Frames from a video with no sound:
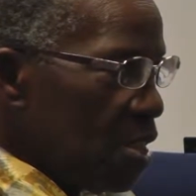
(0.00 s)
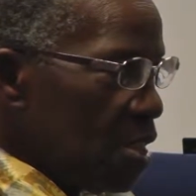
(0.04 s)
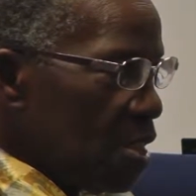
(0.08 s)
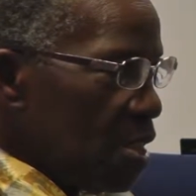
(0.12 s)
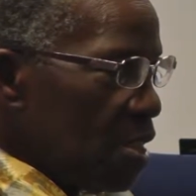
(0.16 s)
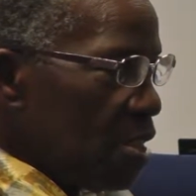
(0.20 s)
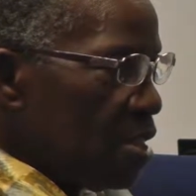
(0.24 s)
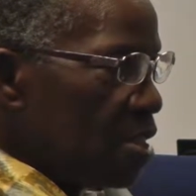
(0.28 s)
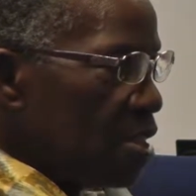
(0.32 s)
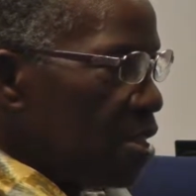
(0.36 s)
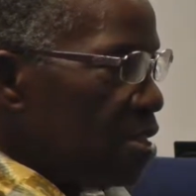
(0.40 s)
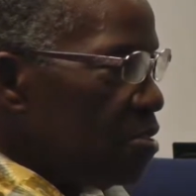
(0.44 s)

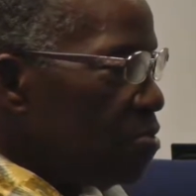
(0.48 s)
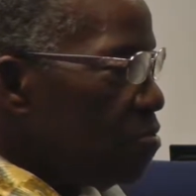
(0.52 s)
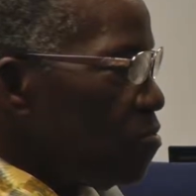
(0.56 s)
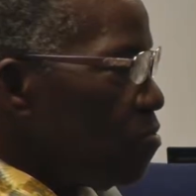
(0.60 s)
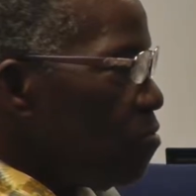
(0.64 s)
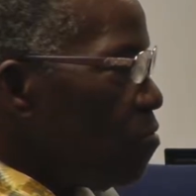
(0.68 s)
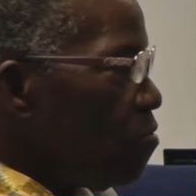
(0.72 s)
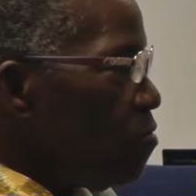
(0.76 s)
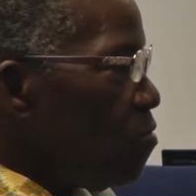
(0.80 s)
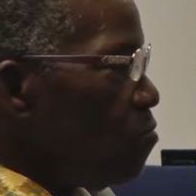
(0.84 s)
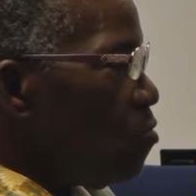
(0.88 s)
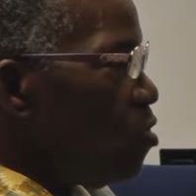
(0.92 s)
And I don't
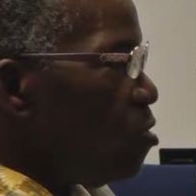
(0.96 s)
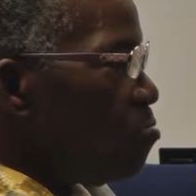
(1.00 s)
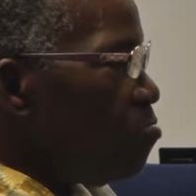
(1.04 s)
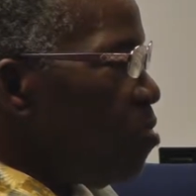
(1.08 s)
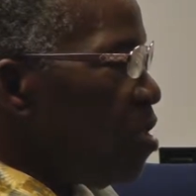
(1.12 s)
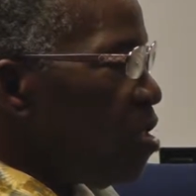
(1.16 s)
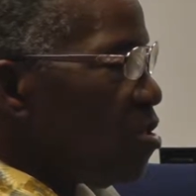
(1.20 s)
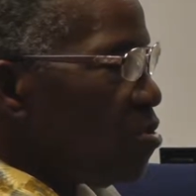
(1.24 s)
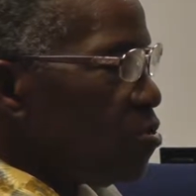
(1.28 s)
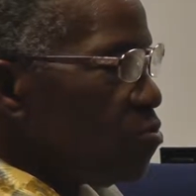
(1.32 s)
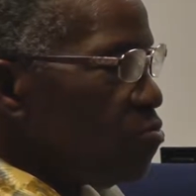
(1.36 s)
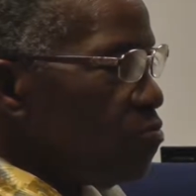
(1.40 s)
know what
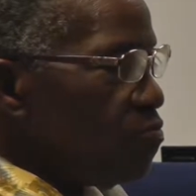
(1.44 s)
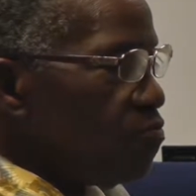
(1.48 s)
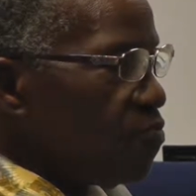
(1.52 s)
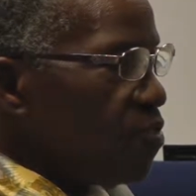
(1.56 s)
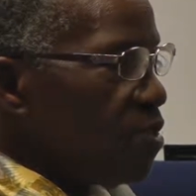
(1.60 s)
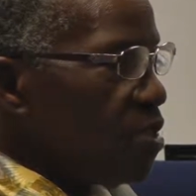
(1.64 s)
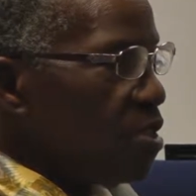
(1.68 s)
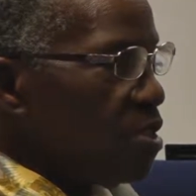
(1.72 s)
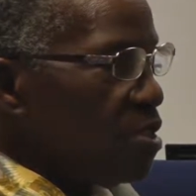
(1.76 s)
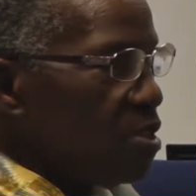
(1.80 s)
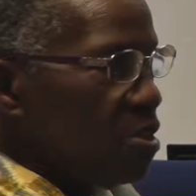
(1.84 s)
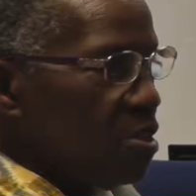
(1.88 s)
part of
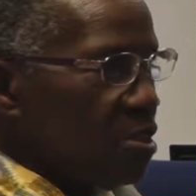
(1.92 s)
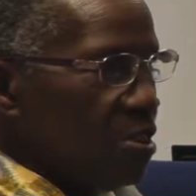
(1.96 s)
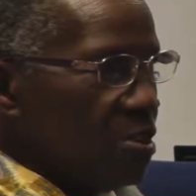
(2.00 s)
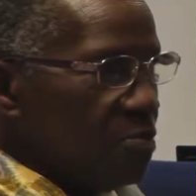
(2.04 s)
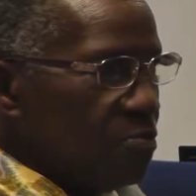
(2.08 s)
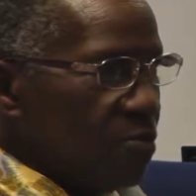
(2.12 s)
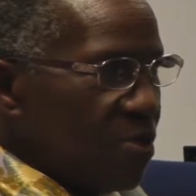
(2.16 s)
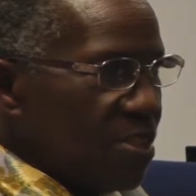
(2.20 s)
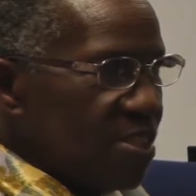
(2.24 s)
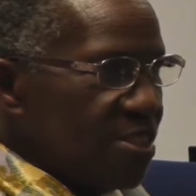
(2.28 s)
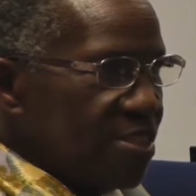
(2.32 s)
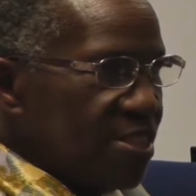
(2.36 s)
the
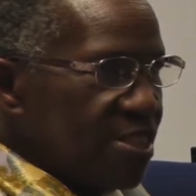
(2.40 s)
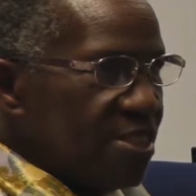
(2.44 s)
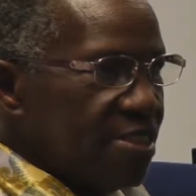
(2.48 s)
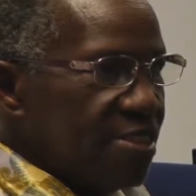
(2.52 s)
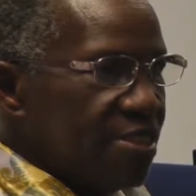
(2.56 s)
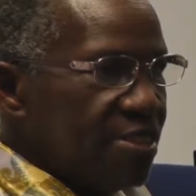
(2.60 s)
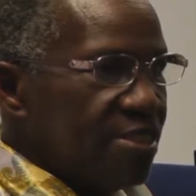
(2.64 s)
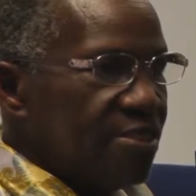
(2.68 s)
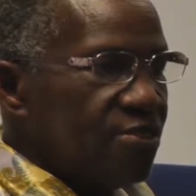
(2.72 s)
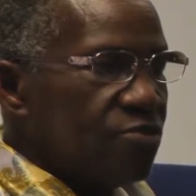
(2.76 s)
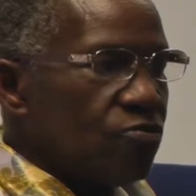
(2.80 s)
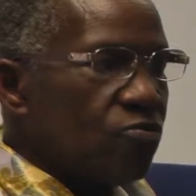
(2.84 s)
West
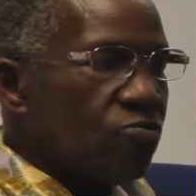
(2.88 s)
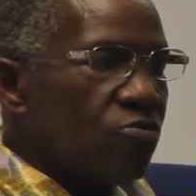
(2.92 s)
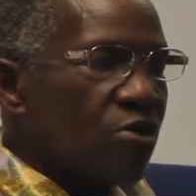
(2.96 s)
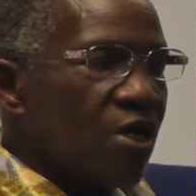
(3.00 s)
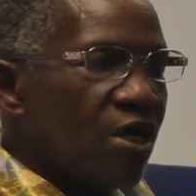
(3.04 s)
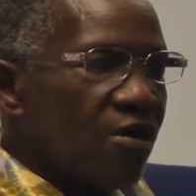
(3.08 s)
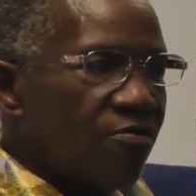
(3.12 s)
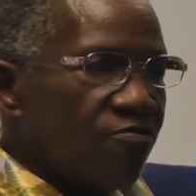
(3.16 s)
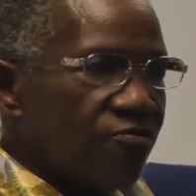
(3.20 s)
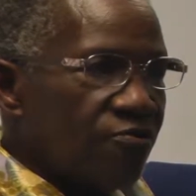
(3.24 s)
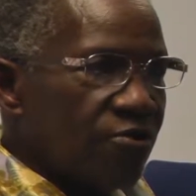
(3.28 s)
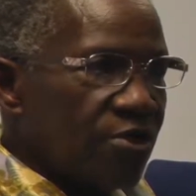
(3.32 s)
Indies or
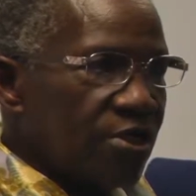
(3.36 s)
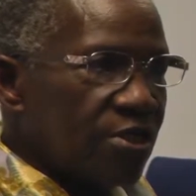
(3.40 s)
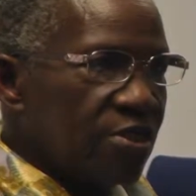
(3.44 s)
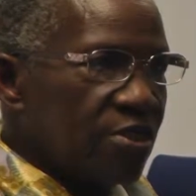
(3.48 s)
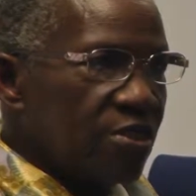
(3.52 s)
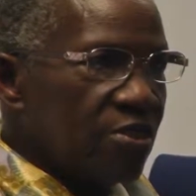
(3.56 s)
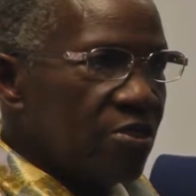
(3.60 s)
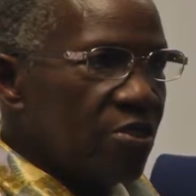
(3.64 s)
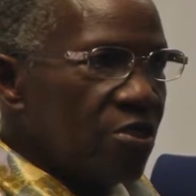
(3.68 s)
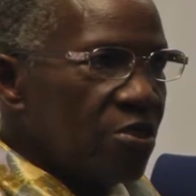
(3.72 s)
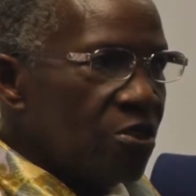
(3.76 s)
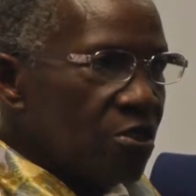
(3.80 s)
Africa